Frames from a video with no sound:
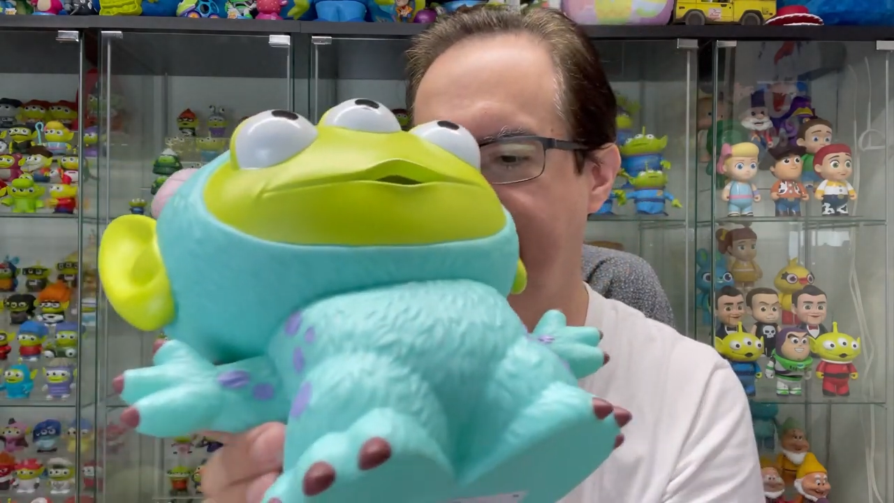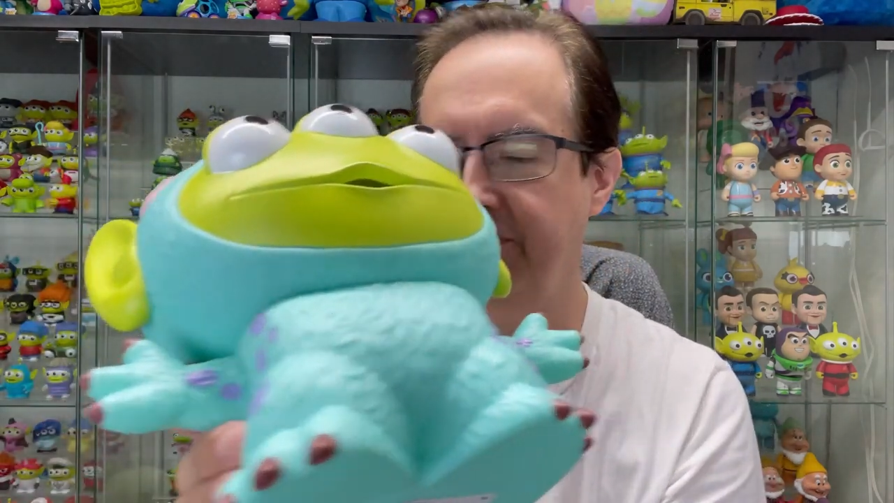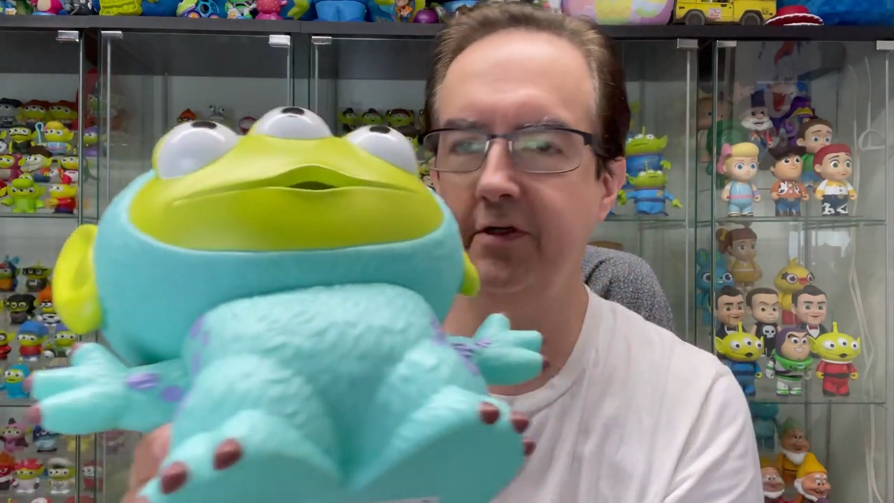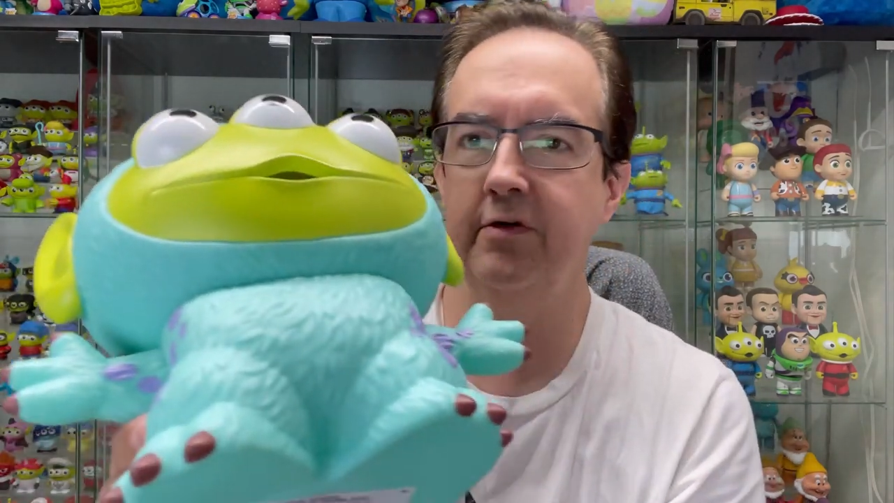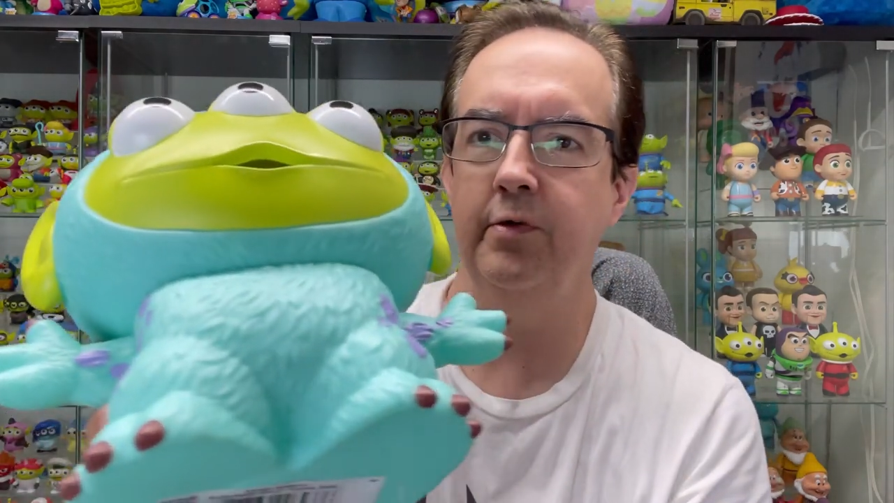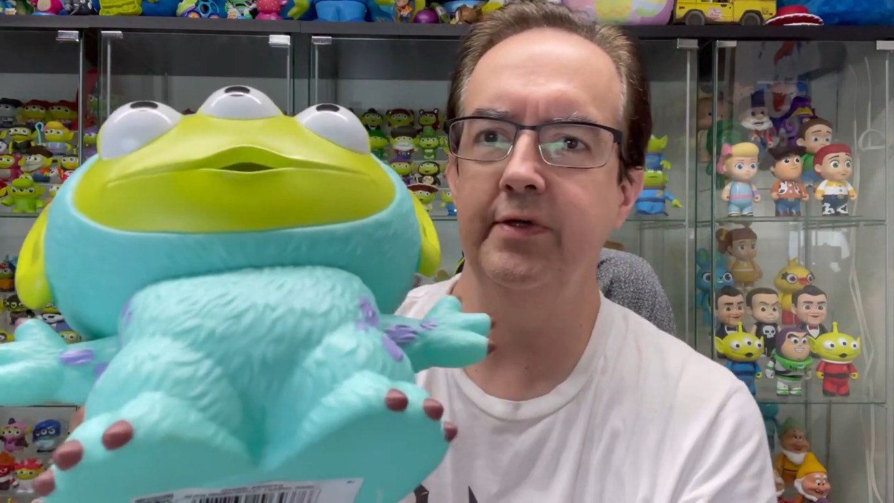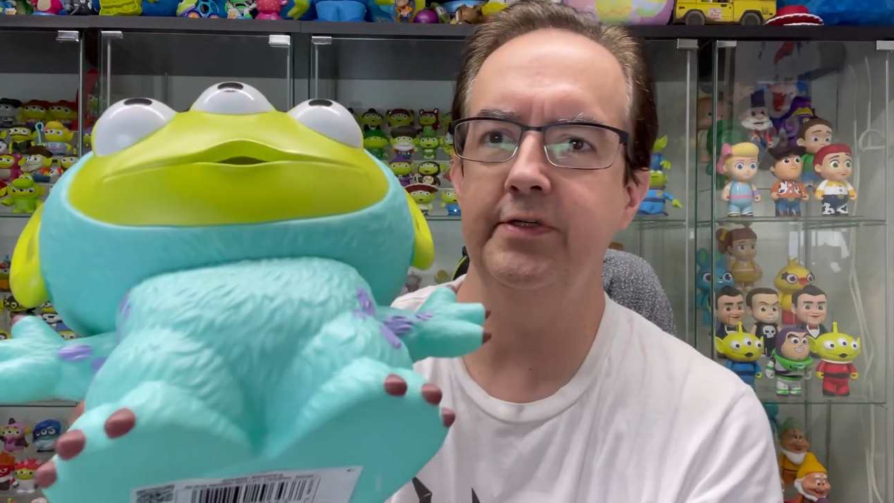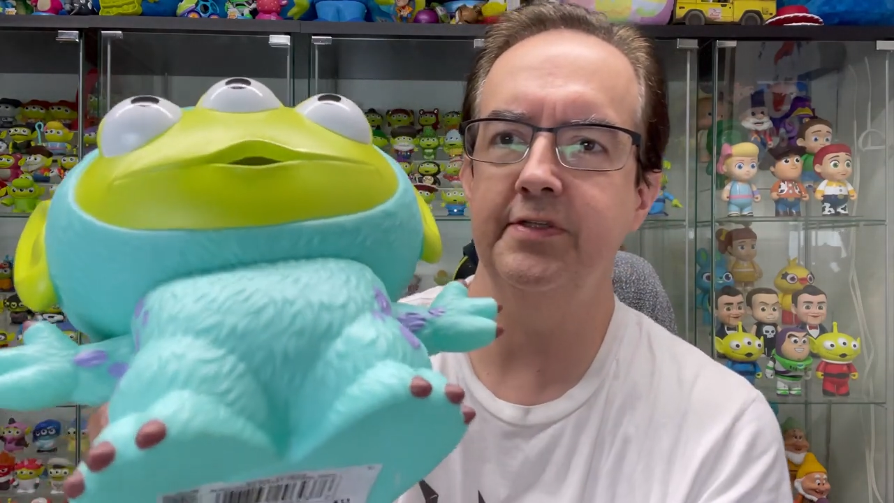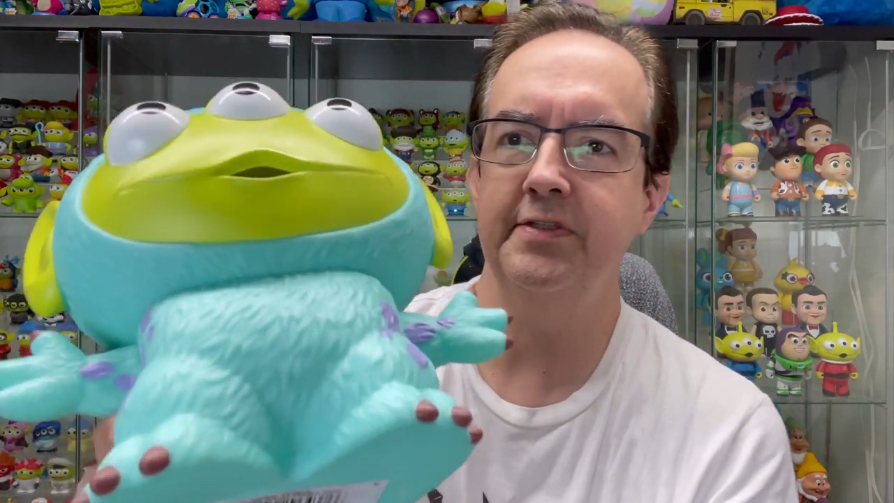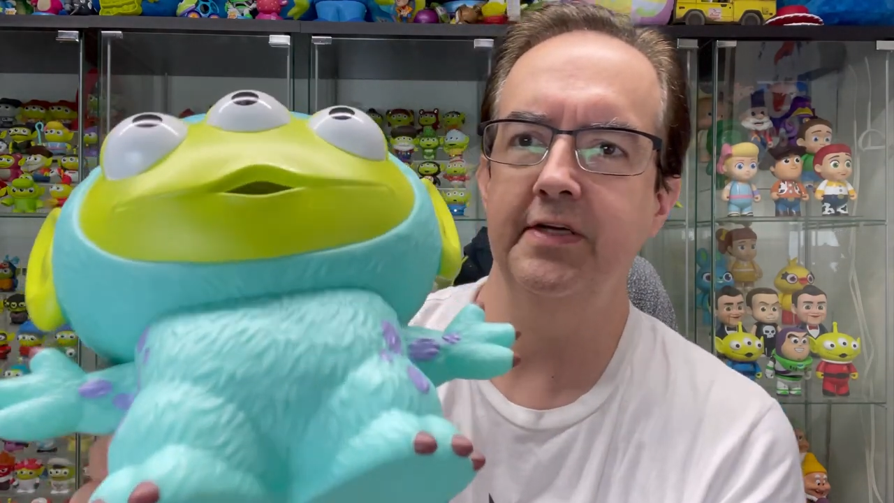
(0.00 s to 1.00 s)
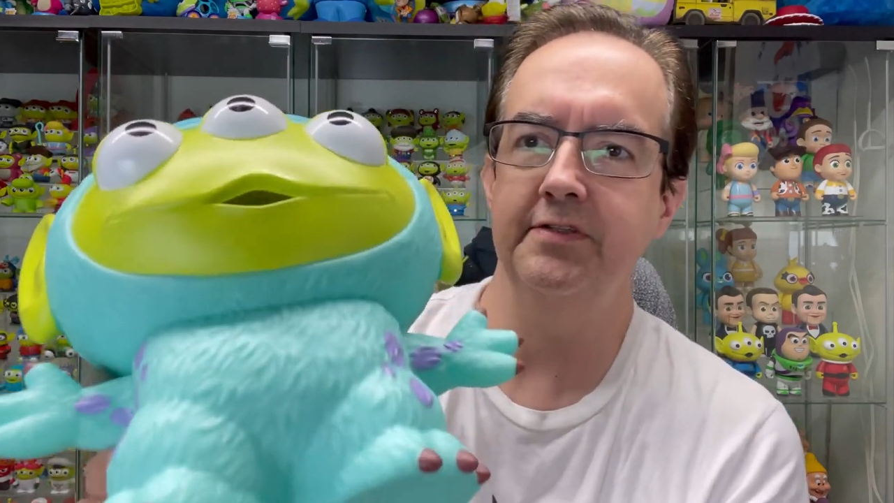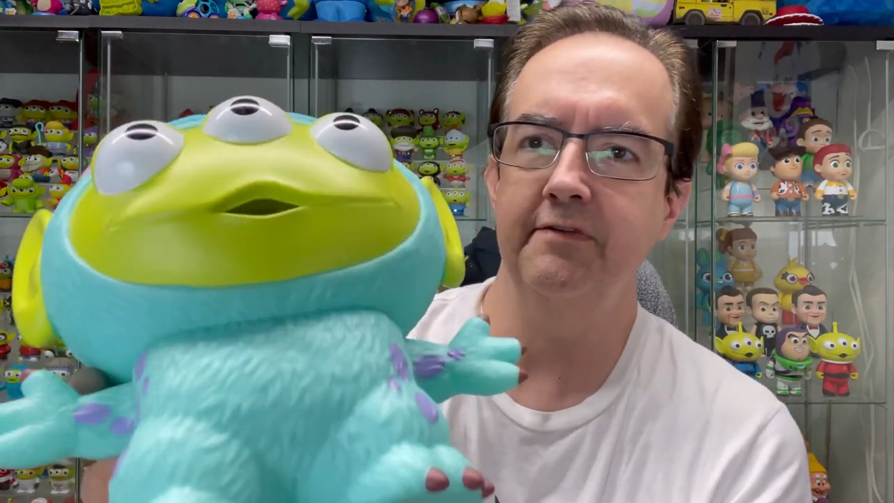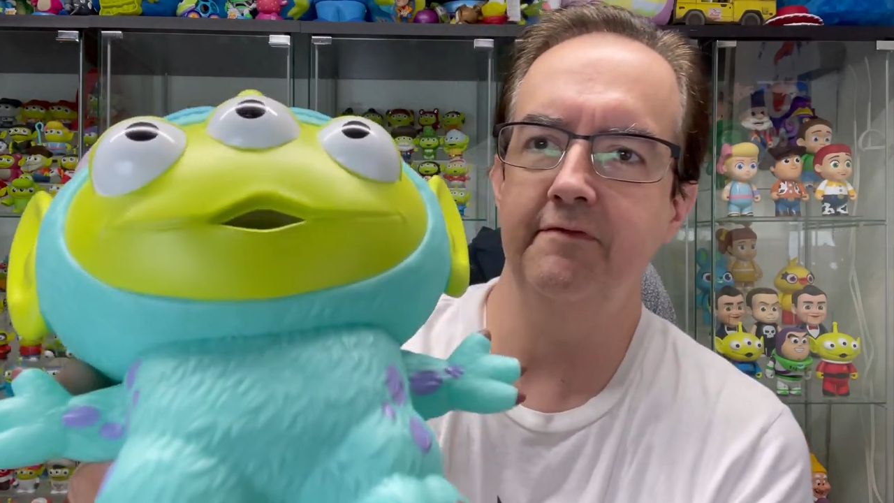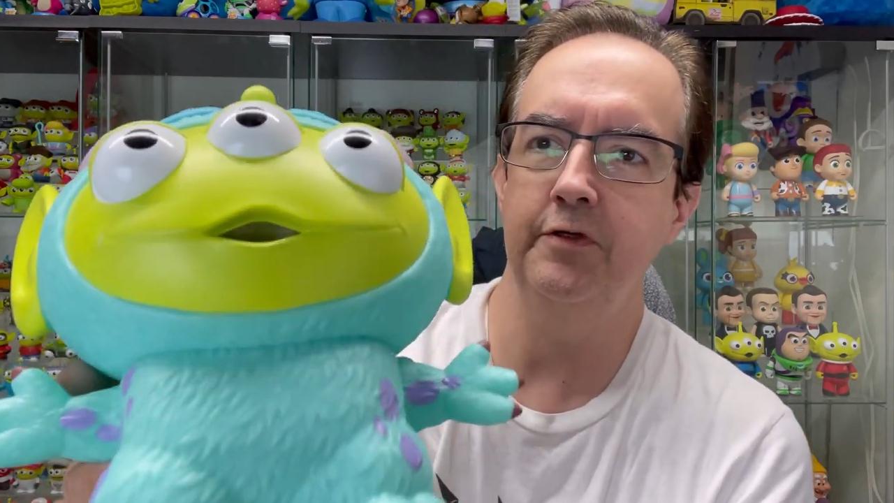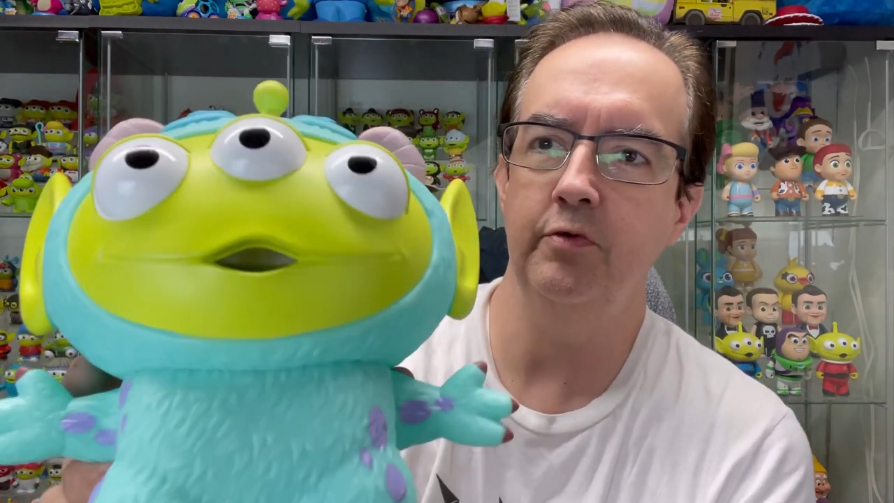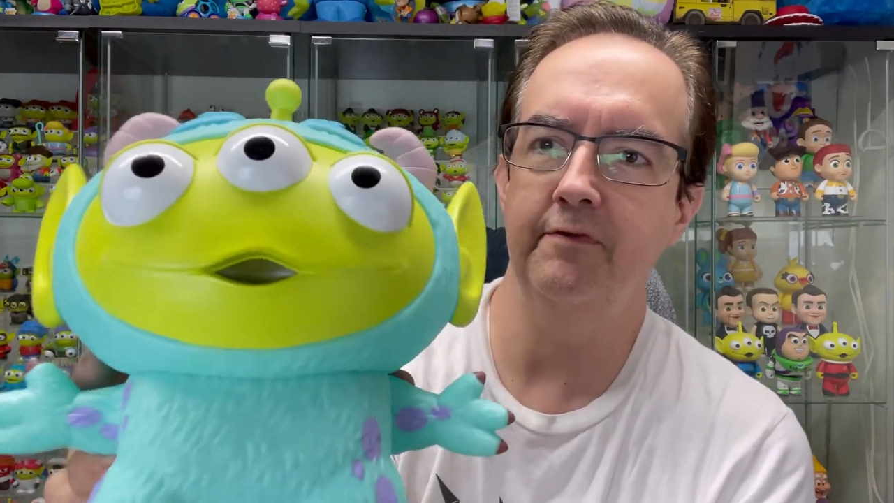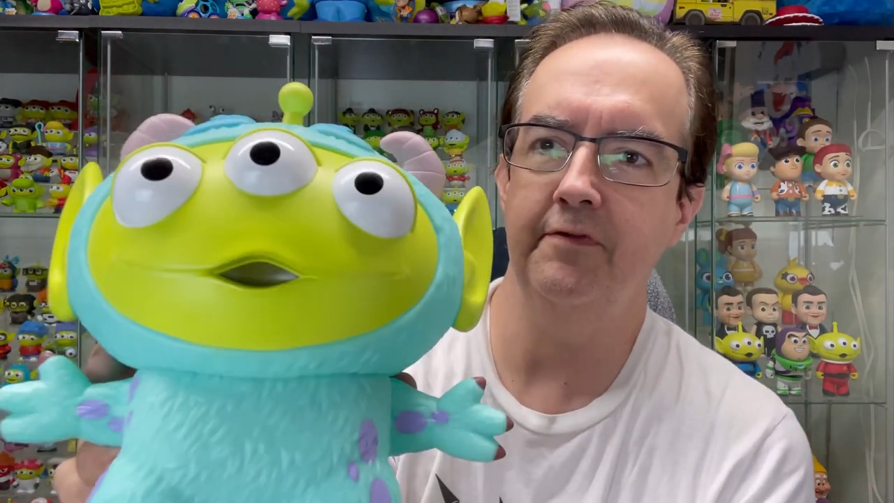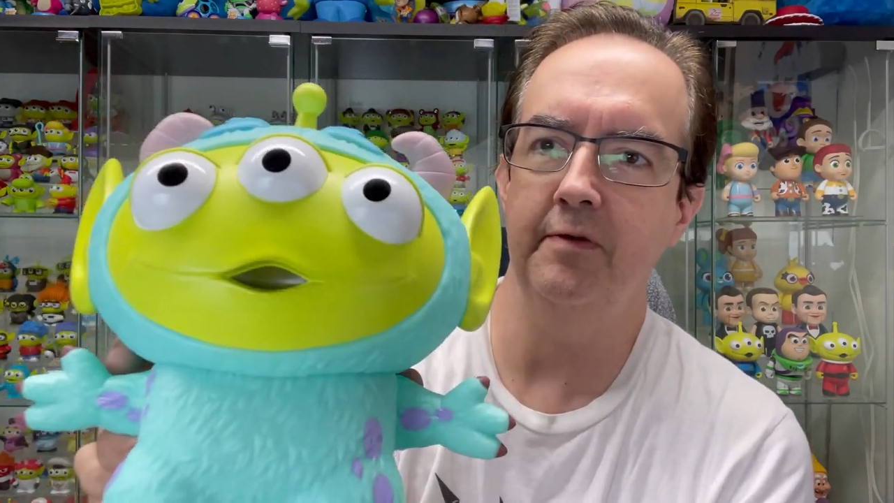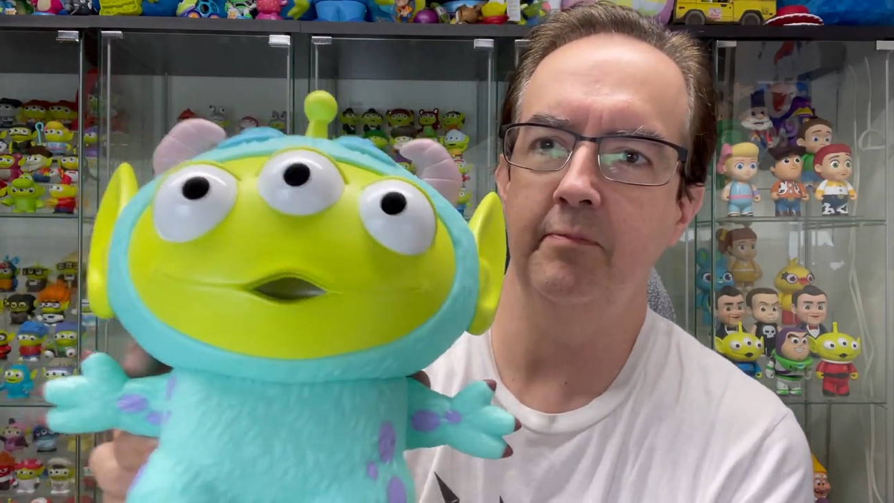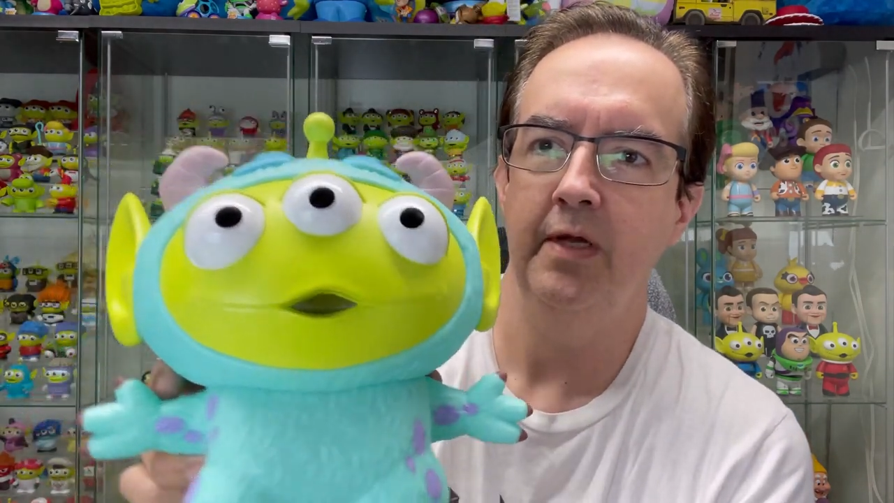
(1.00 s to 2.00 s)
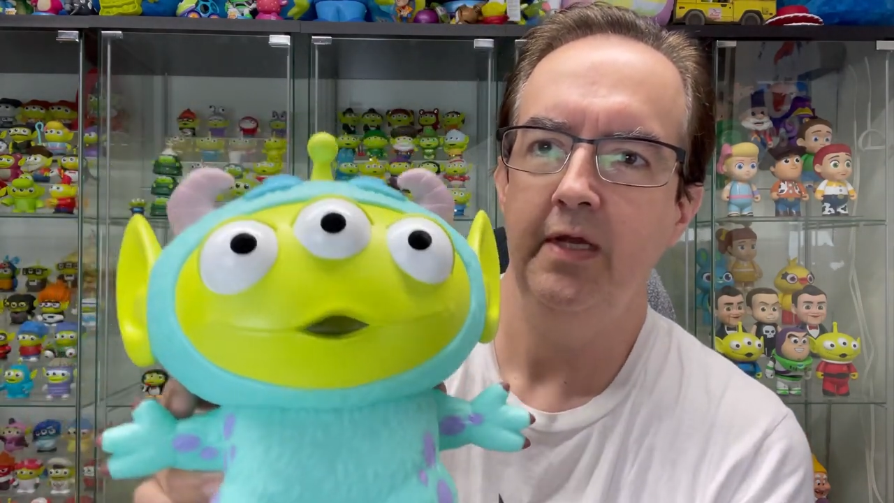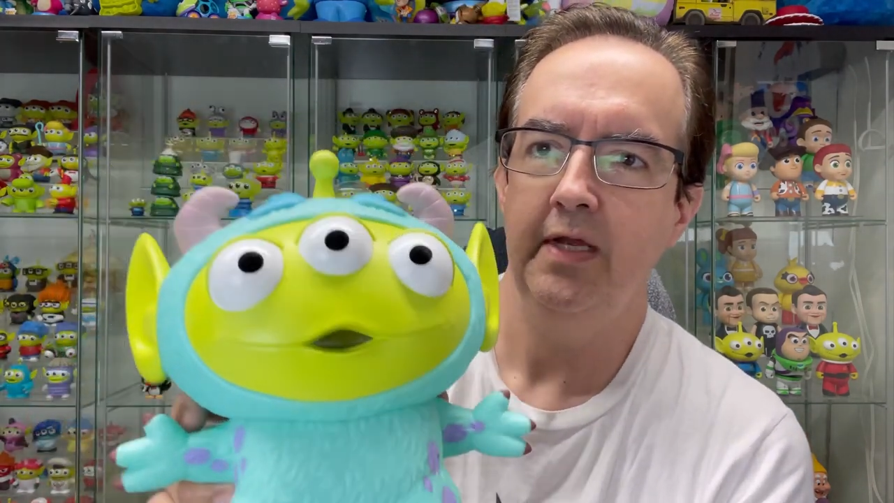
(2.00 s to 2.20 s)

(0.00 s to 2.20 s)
Funko only just has a few of them.